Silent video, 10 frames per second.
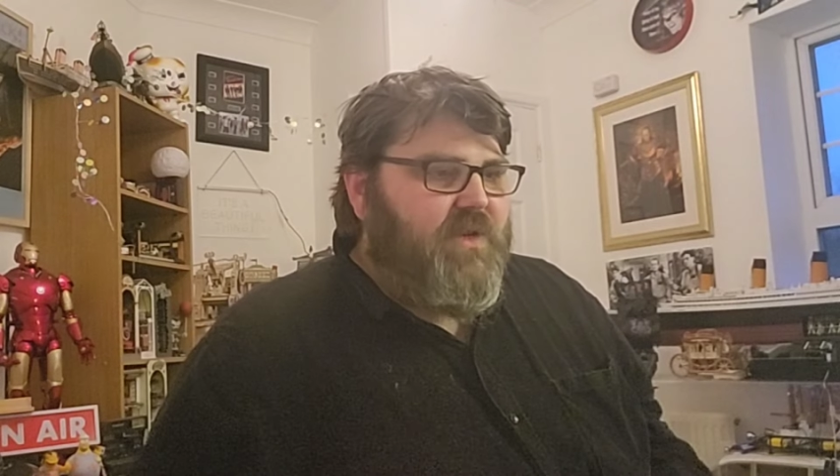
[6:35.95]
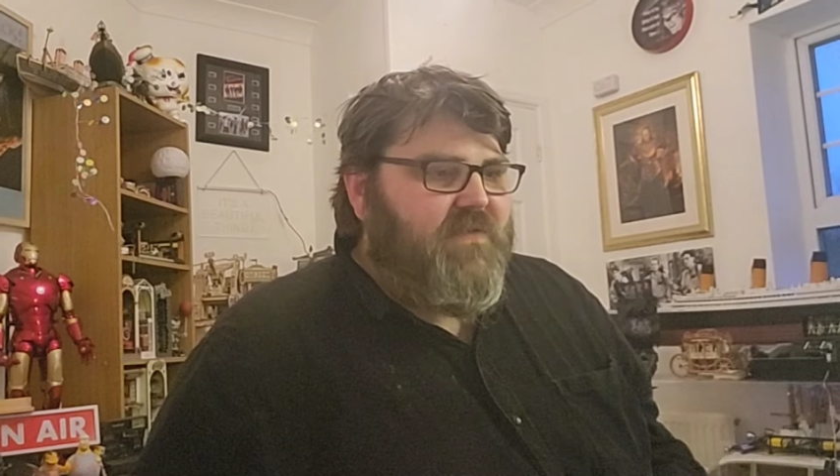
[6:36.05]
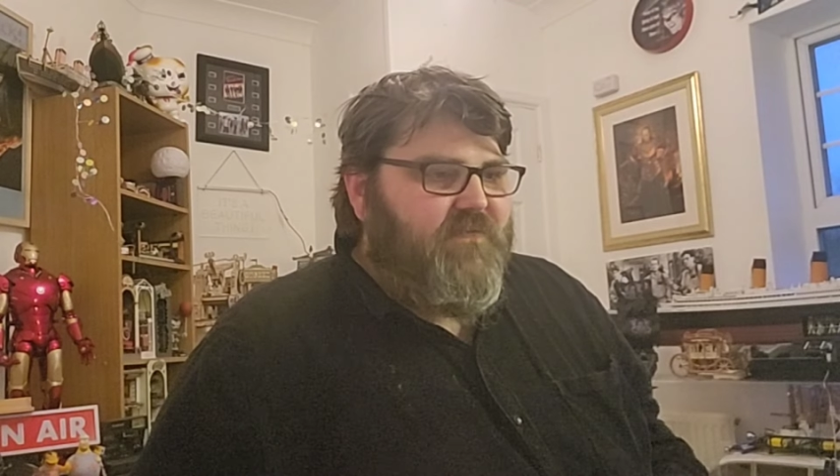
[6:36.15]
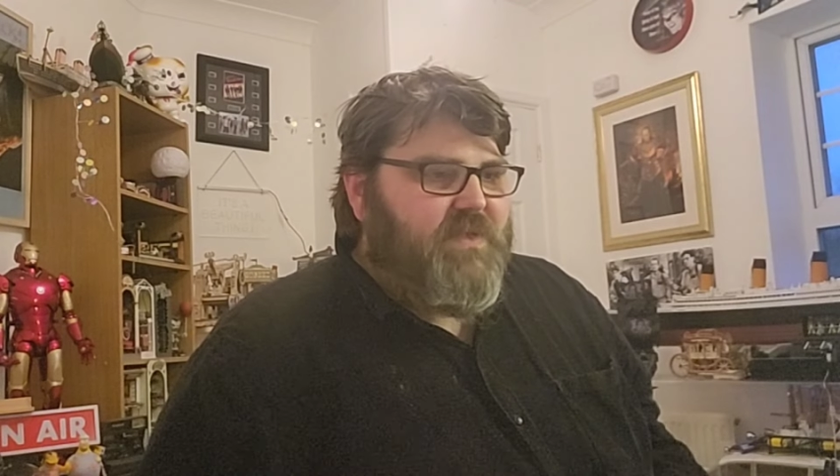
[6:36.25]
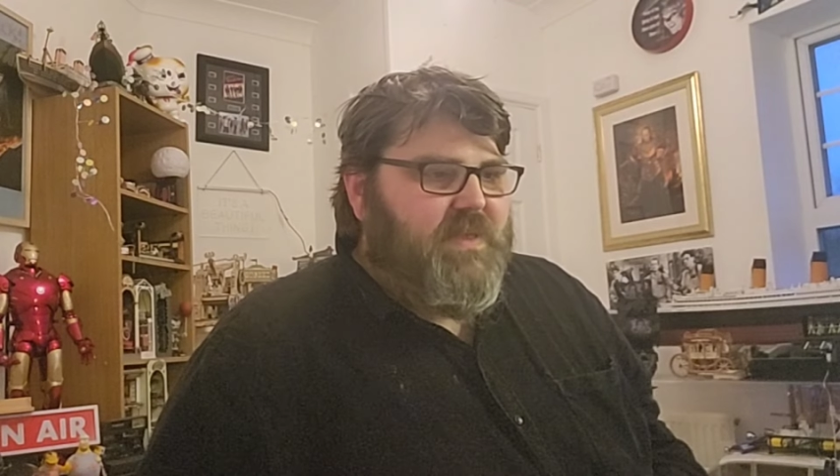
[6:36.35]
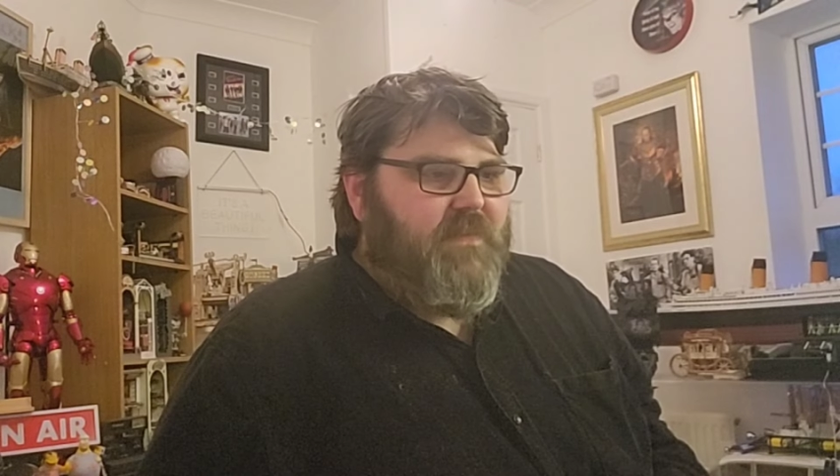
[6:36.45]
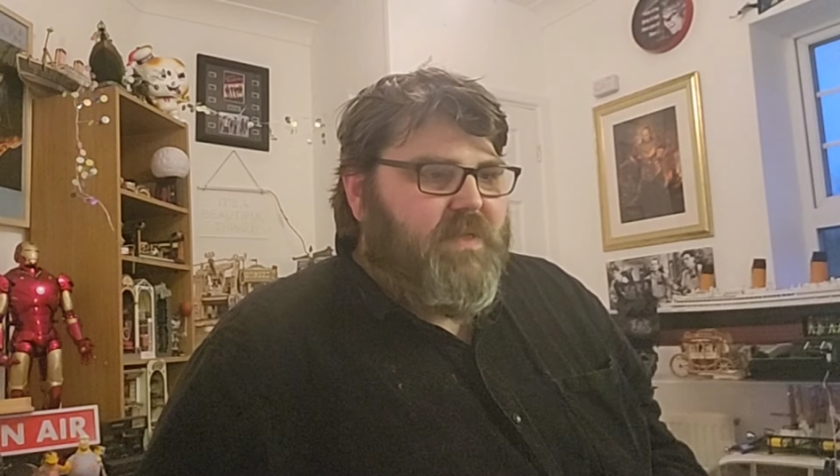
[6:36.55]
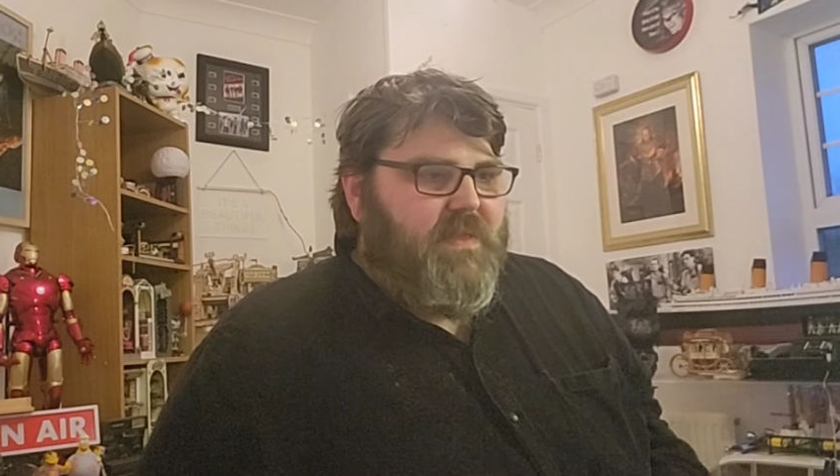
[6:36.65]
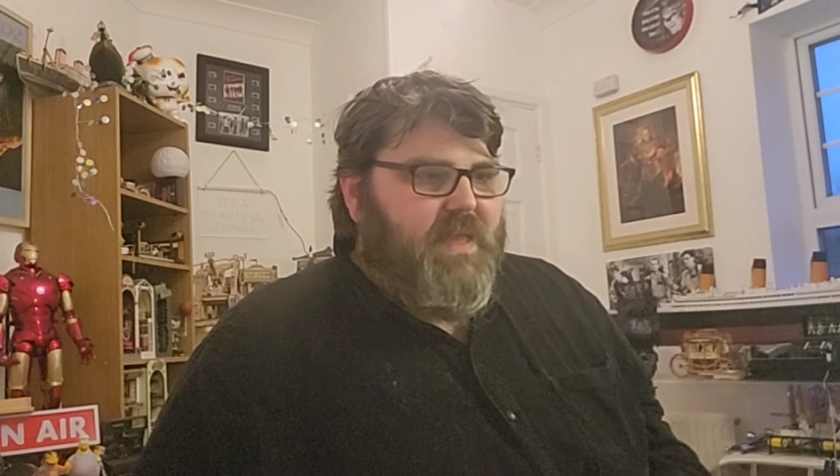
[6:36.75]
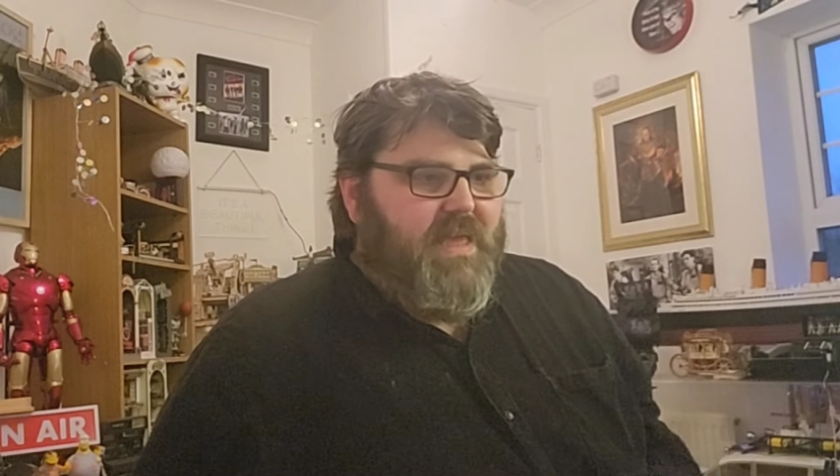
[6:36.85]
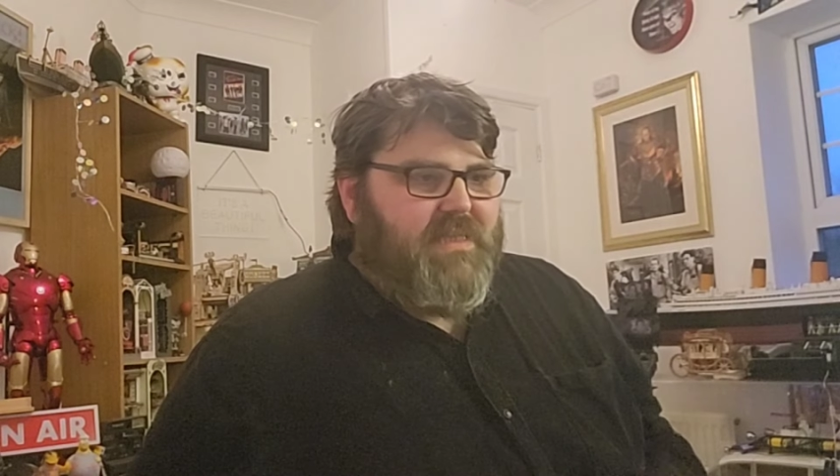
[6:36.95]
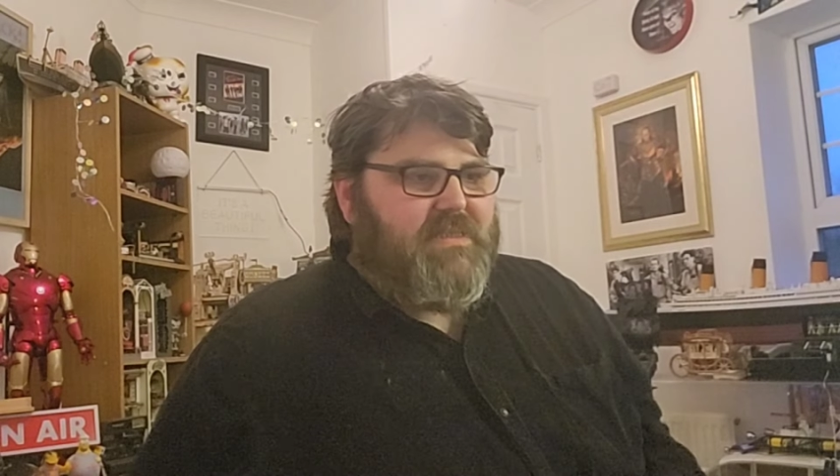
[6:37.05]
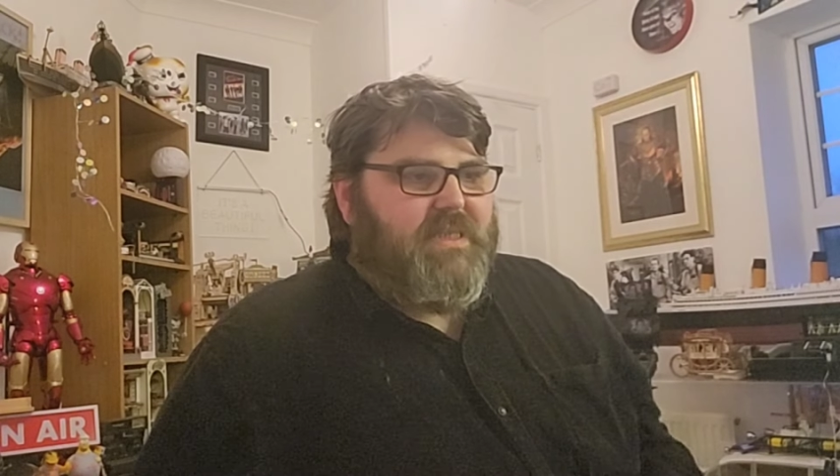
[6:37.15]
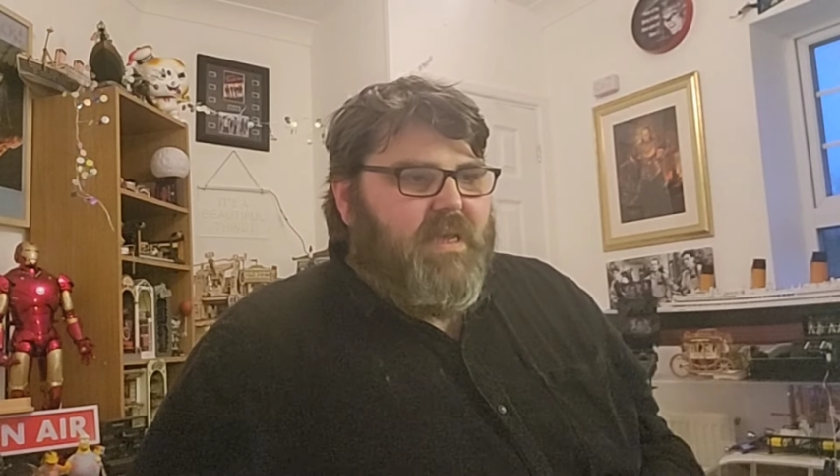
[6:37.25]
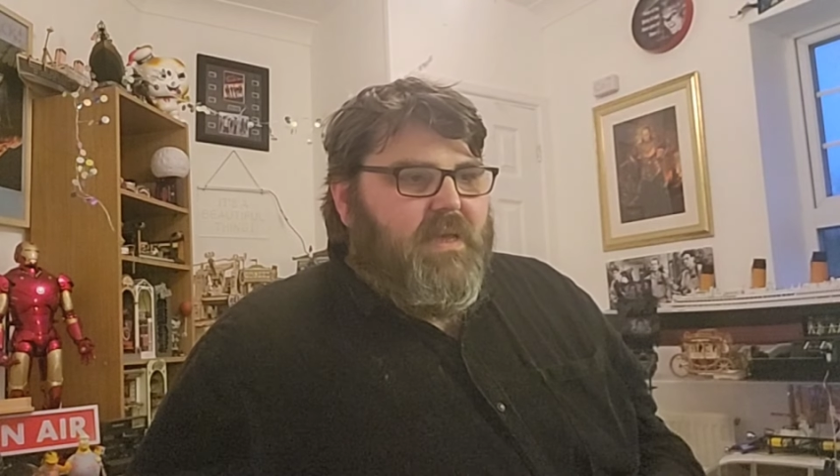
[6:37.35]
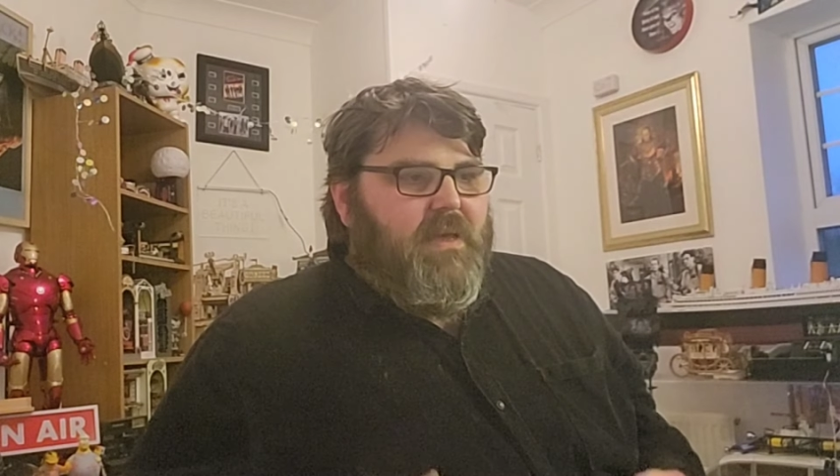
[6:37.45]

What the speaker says: looking for something that is